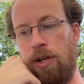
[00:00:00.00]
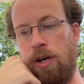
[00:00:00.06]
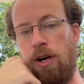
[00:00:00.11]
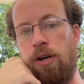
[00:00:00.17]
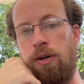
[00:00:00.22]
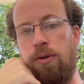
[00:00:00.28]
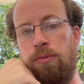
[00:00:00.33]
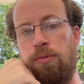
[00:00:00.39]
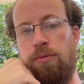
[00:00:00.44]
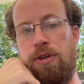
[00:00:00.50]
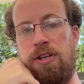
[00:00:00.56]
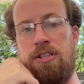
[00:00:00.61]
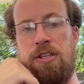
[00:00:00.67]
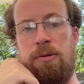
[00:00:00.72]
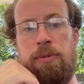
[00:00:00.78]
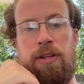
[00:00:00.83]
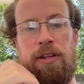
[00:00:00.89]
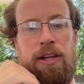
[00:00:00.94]

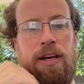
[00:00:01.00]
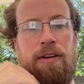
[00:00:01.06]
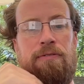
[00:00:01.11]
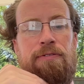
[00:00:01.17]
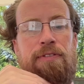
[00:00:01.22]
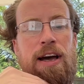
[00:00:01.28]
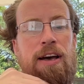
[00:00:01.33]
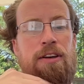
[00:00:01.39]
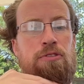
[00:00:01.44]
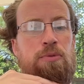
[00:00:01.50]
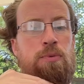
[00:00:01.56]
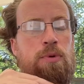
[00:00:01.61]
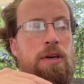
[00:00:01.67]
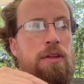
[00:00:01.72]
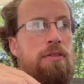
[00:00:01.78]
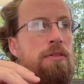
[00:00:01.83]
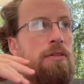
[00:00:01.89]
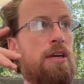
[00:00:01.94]
reasonably light fast
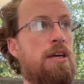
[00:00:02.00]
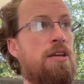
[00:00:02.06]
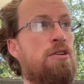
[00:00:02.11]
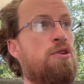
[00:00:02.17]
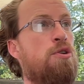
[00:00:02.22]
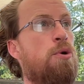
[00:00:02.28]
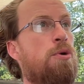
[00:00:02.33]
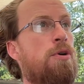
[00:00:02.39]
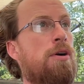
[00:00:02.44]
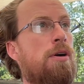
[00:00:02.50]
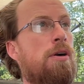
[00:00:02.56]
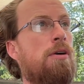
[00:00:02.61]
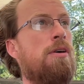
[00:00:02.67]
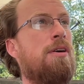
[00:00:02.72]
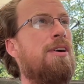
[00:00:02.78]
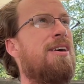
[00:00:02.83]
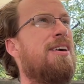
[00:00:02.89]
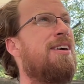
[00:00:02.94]
with
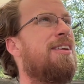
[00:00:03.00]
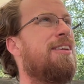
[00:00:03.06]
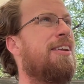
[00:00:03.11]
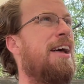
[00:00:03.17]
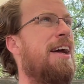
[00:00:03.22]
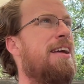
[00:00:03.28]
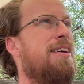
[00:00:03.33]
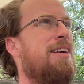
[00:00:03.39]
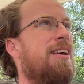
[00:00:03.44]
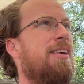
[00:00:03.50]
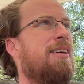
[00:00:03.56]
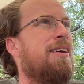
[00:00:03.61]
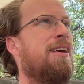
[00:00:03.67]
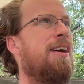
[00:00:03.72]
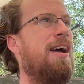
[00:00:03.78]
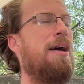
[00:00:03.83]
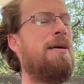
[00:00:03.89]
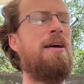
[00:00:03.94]
indoor lighting.
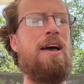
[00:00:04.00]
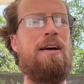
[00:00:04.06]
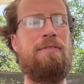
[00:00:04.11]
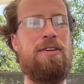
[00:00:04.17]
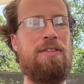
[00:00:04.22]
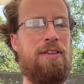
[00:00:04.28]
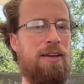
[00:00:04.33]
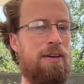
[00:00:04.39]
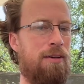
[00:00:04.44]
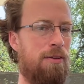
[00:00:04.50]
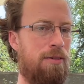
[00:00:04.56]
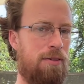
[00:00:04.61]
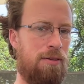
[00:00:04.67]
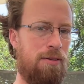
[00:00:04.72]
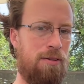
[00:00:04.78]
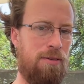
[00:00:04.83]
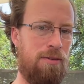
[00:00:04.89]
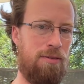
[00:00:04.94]
Everything
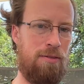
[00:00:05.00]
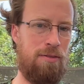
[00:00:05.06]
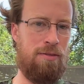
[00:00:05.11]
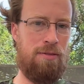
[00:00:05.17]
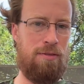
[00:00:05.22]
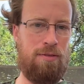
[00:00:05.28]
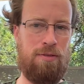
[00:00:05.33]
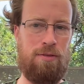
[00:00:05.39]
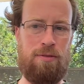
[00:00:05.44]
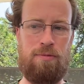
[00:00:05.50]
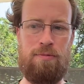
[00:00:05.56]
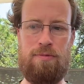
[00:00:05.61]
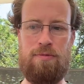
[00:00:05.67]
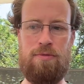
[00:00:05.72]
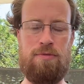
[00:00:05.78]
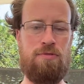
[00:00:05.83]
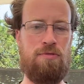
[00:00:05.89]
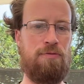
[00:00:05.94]

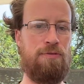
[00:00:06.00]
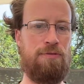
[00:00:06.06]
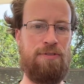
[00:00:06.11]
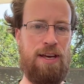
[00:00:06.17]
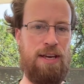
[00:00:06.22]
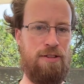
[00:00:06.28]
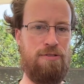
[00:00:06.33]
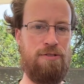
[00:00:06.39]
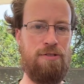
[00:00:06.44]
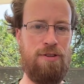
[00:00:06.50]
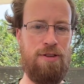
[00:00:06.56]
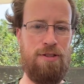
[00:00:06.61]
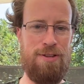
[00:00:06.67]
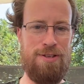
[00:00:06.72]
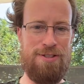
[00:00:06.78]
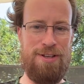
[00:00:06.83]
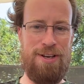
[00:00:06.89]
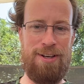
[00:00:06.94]
fades in
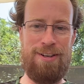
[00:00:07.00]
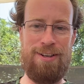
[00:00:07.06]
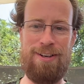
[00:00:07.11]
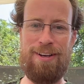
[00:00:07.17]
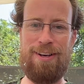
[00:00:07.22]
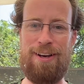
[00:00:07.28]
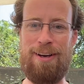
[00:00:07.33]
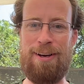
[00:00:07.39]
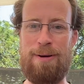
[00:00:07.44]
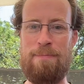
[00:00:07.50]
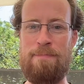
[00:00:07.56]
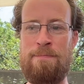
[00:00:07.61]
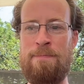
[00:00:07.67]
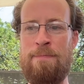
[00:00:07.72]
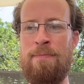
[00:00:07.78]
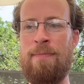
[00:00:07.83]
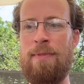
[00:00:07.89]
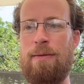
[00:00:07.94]
the sun,
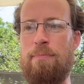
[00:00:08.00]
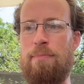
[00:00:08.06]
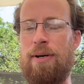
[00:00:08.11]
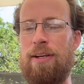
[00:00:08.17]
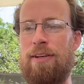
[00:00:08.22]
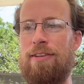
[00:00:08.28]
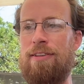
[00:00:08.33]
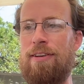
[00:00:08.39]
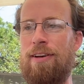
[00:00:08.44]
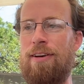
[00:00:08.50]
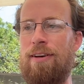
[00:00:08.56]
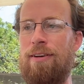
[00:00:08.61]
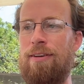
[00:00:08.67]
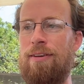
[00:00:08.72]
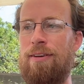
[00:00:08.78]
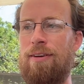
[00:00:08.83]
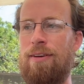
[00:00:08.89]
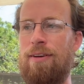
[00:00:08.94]
but
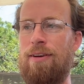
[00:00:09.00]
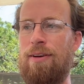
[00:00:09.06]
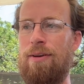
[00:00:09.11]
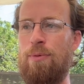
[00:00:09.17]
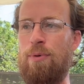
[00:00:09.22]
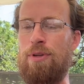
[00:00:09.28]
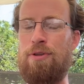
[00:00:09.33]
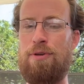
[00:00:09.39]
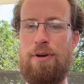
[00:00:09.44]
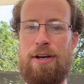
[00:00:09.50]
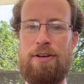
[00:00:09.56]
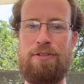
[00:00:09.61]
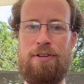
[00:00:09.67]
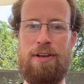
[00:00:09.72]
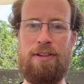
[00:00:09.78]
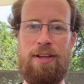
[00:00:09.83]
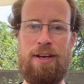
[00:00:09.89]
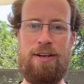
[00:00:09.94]
with direct
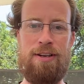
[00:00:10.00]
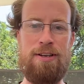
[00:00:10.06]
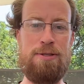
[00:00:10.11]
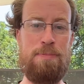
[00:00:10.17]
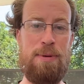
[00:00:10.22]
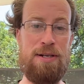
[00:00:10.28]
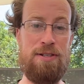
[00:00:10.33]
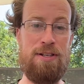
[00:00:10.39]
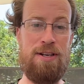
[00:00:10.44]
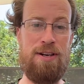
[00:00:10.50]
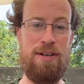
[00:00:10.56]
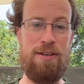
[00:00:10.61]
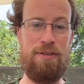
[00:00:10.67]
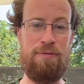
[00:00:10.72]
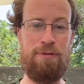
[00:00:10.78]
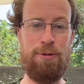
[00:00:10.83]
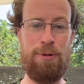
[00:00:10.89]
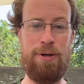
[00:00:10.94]
sunlight, especially here
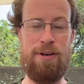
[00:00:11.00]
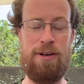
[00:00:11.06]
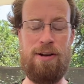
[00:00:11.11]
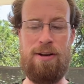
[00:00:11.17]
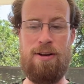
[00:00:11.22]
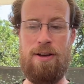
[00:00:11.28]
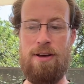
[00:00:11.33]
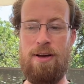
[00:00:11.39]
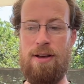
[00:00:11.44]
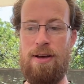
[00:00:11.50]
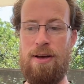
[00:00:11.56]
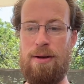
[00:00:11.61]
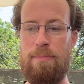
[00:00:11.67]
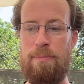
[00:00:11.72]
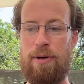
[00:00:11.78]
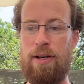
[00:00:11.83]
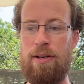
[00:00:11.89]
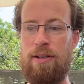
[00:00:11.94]
in Florida.
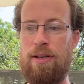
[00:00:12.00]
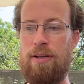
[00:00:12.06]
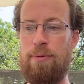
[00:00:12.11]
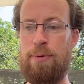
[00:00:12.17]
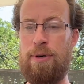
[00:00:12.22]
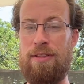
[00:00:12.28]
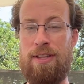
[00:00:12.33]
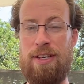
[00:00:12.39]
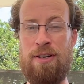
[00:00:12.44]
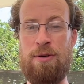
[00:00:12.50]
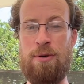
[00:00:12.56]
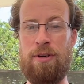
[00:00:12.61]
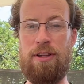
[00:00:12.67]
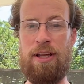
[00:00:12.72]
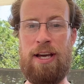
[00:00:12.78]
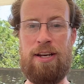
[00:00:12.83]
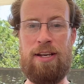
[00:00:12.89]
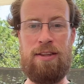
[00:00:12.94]
But with indoor
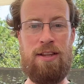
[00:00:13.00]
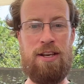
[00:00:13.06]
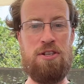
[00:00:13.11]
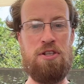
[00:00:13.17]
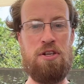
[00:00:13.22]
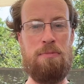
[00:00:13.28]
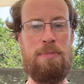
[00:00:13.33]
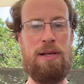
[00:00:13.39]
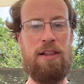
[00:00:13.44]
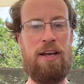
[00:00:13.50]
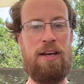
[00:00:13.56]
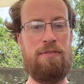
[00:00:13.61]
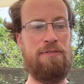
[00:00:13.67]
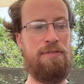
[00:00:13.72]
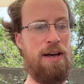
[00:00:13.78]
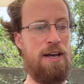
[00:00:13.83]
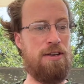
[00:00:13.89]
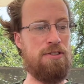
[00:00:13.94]
lighting, they should be light
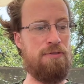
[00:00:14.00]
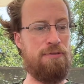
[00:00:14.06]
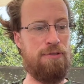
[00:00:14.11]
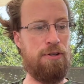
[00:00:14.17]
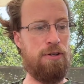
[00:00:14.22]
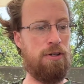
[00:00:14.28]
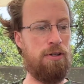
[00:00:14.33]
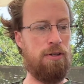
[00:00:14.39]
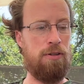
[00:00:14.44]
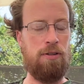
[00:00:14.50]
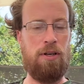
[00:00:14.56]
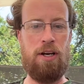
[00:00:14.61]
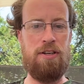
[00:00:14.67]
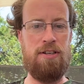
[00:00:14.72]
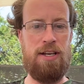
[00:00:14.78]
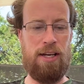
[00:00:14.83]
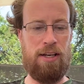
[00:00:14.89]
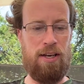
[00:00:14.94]
fast for
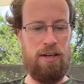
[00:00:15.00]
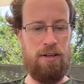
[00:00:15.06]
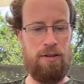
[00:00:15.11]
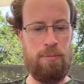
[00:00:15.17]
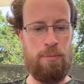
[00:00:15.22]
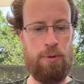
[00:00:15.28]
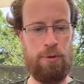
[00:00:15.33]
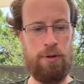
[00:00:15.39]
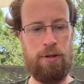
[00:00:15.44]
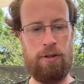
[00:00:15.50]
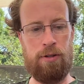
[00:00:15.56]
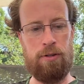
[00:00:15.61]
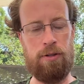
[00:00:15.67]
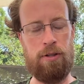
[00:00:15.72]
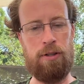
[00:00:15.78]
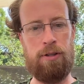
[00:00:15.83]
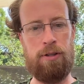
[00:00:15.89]
a decade or more.